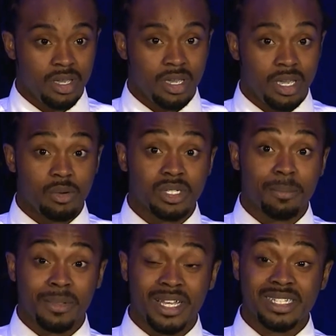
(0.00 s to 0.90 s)
It was a
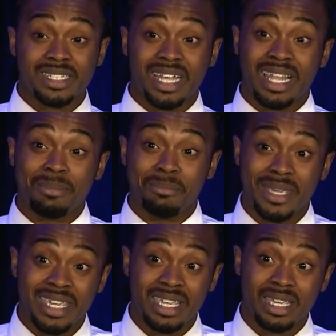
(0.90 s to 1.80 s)
place that let
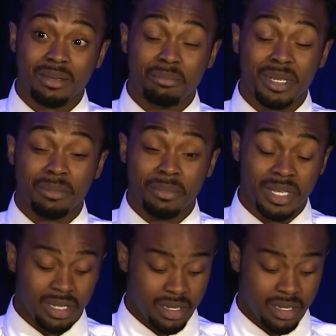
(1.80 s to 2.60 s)
me be me.